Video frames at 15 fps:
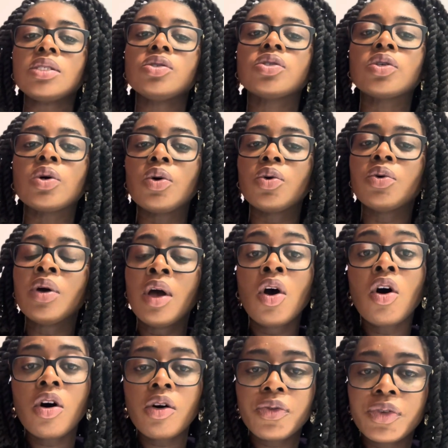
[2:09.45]
So
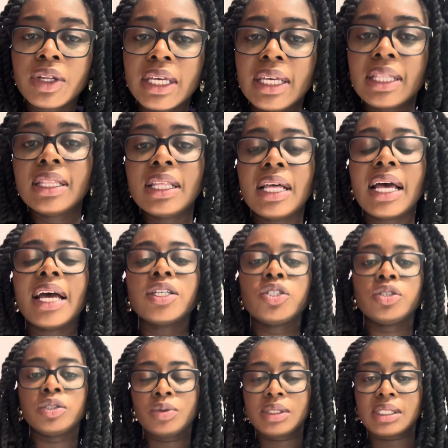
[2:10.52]
hopefully as
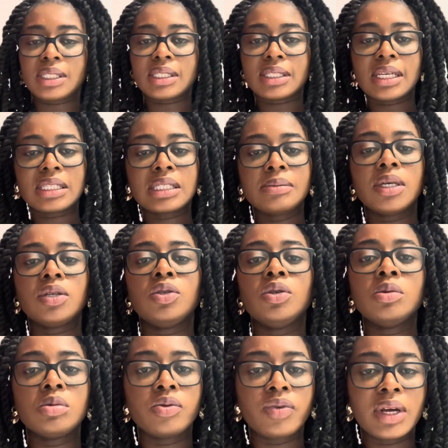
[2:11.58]
you're doing this assessment, you
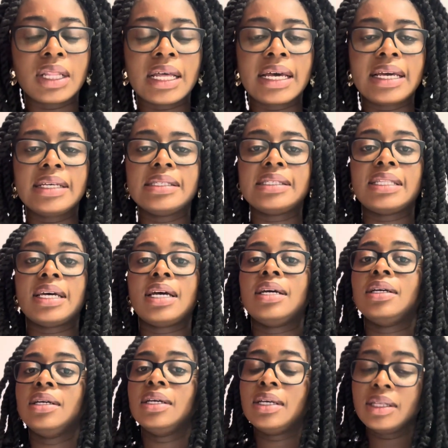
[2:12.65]
will realize
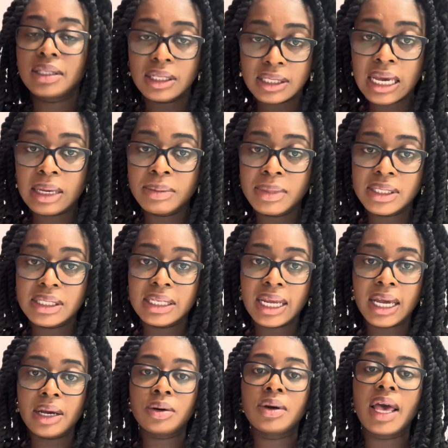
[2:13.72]
that the time is
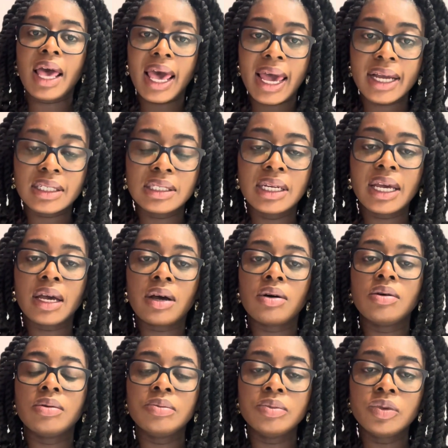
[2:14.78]
now, act
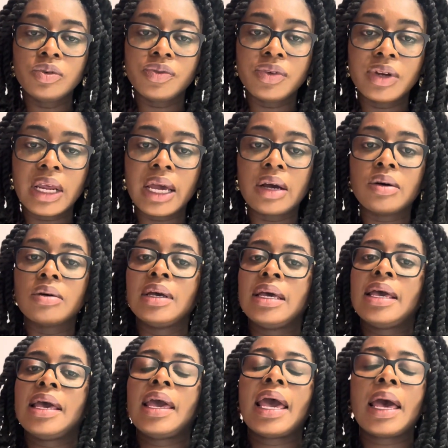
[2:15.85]
now, move now.
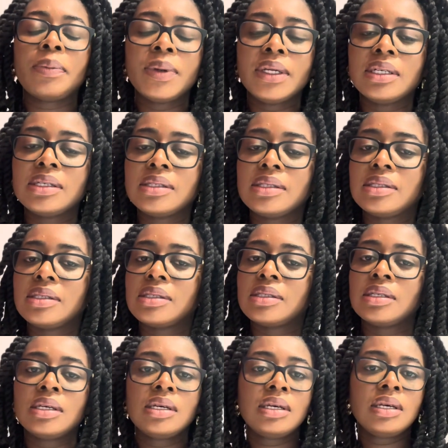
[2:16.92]
Happiness
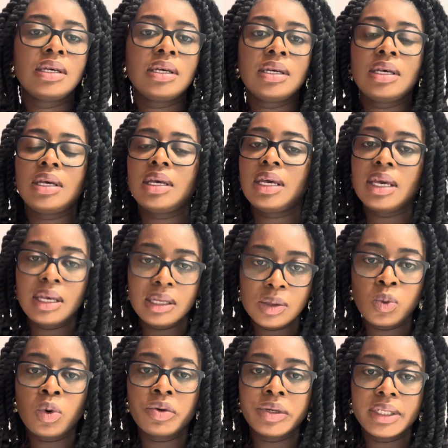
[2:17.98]
is
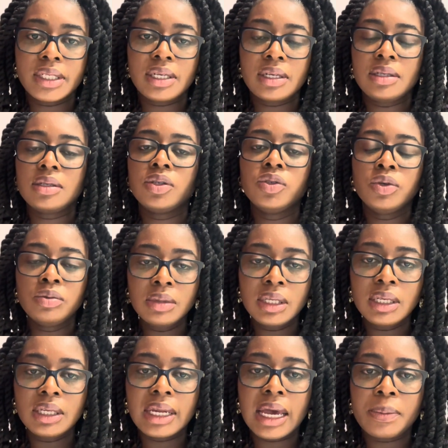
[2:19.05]
warranted. You
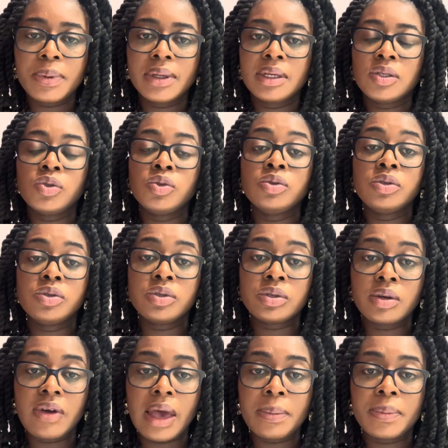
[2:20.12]
need happiness, you
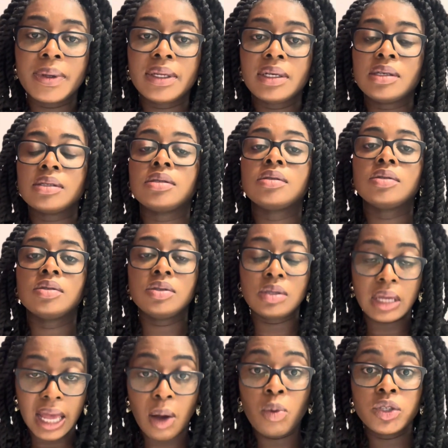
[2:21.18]
deserve happiness.
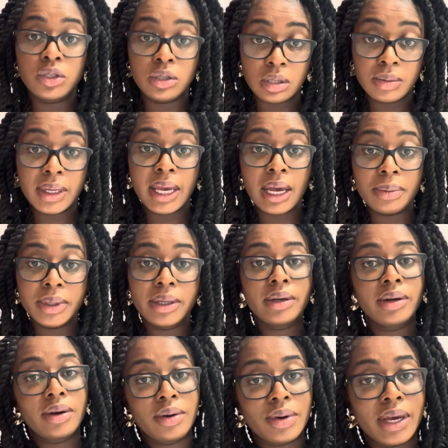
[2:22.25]
I want you to be happy,
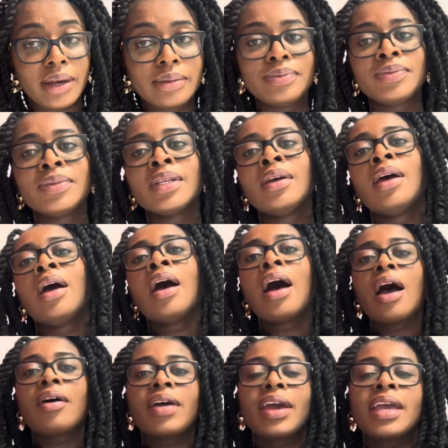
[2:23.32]
okay?
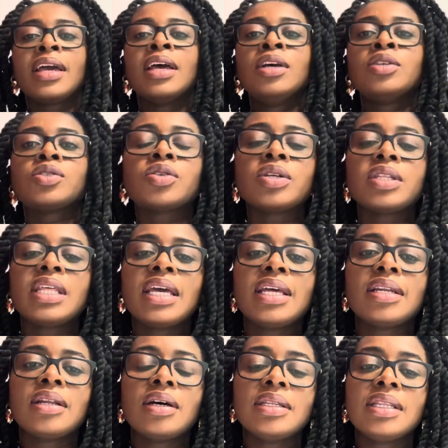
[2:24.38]
All right, so
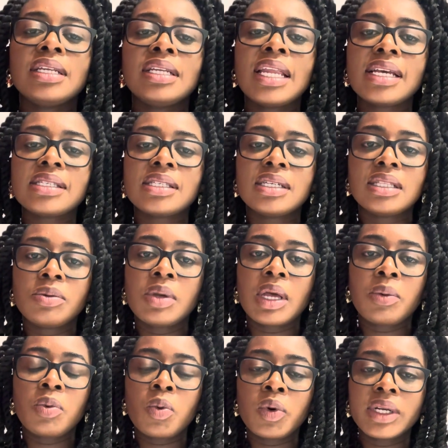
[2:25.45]
then the next thing that we,
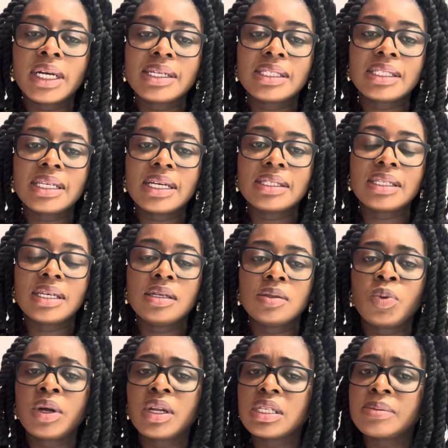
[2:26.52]
we wanna assess is
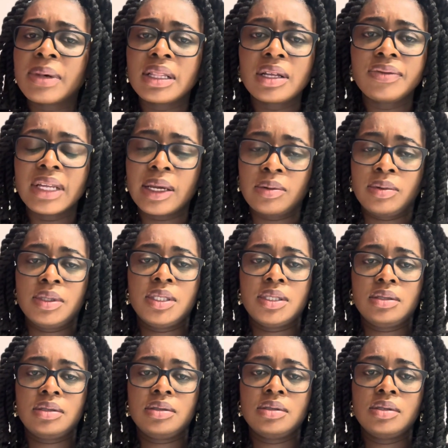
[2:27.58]
what is my love
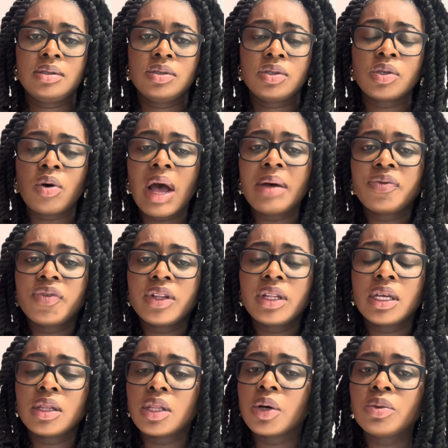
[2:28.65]
language? So I'm
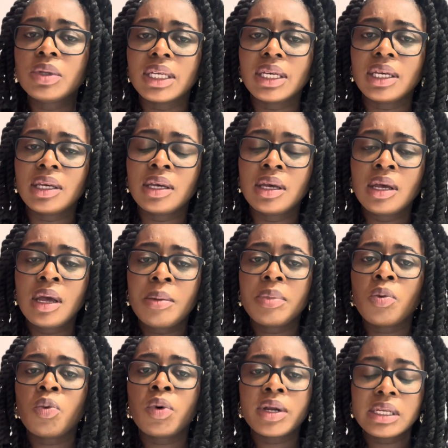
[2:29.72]
feeling lonely, but
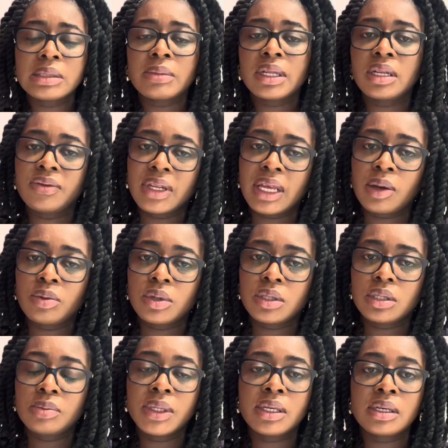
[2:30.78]
what is my love
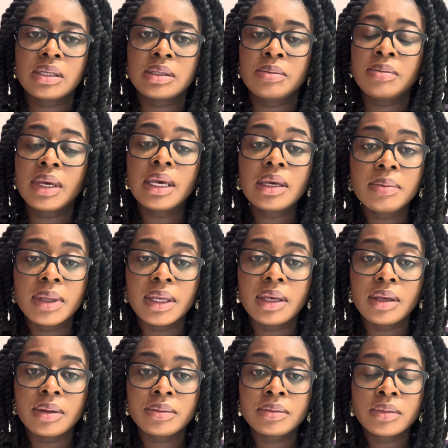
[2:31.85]
language? Because
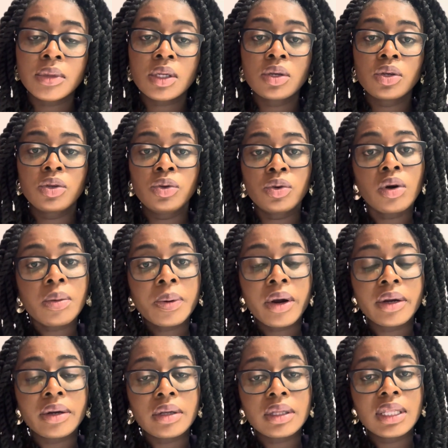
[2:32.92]
maybe your
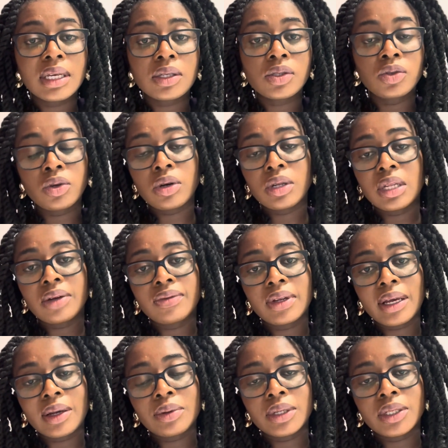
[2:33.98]
partner thinks your love
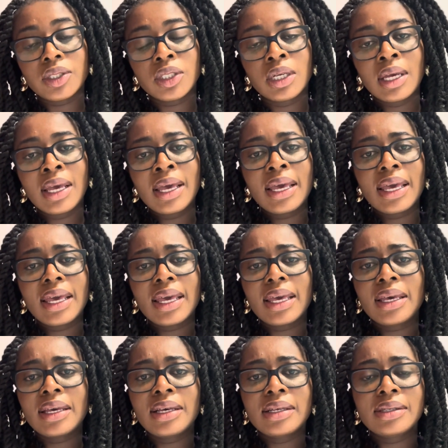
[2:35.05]
language
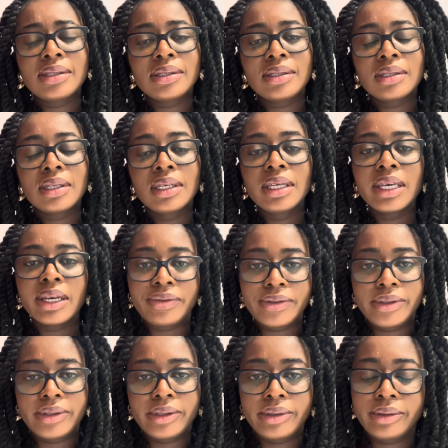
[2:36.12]
is
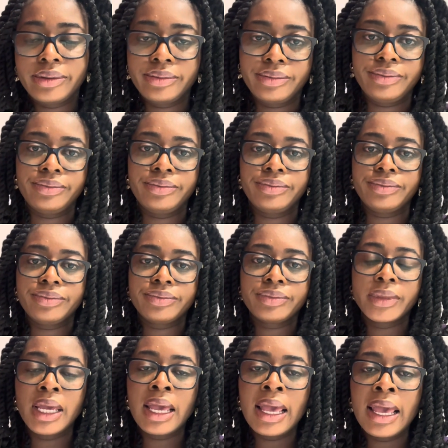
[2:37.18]
gifts
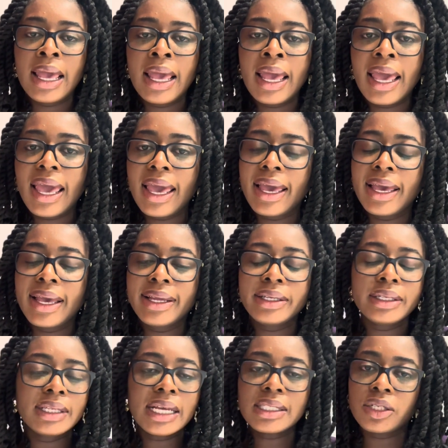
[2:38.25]

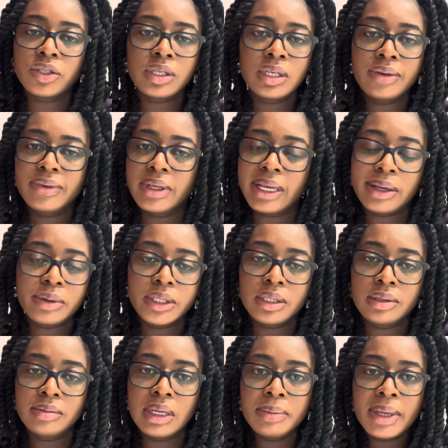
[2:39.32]
and that's not your love language.
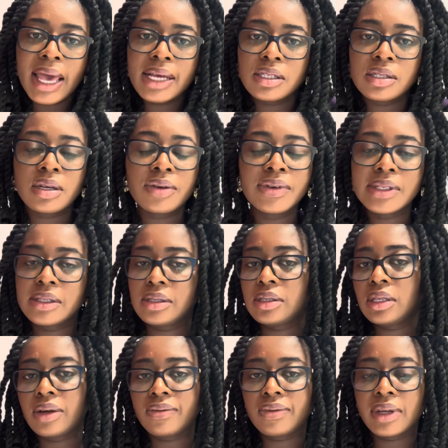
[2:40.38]
Maybe acts of service is your
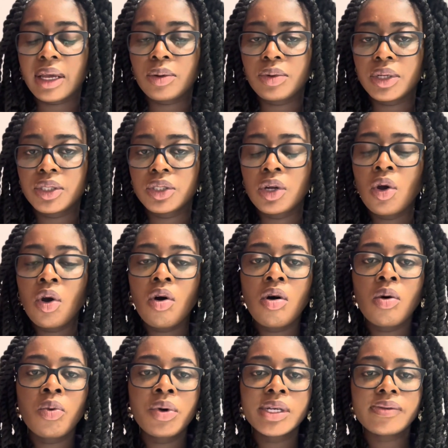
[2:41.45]
love language,
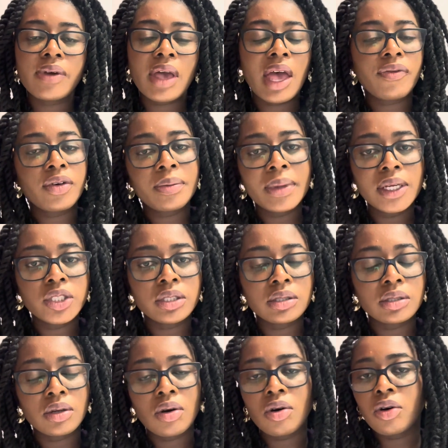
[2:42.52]
or words of
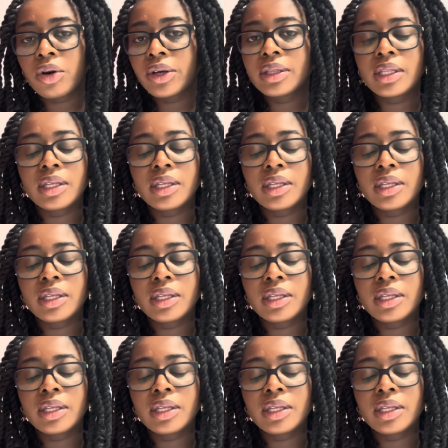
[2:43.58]
affirmation, or